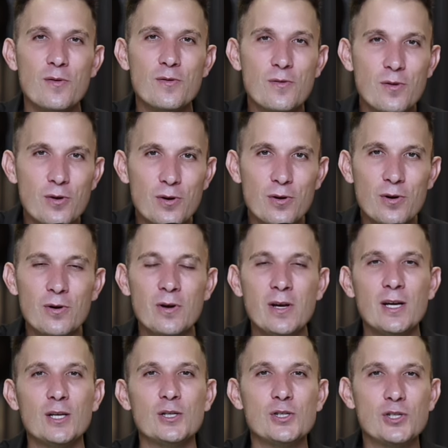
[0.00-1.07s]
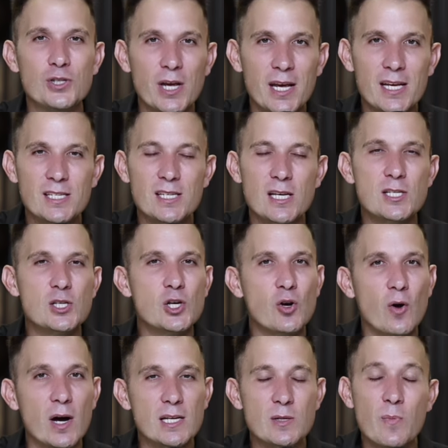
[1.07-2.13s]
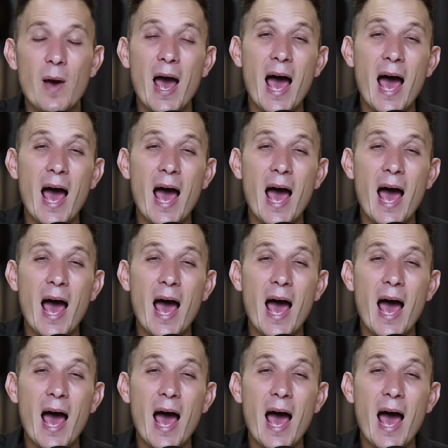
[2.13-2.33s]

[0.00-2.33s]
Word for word: through Jesus Christ.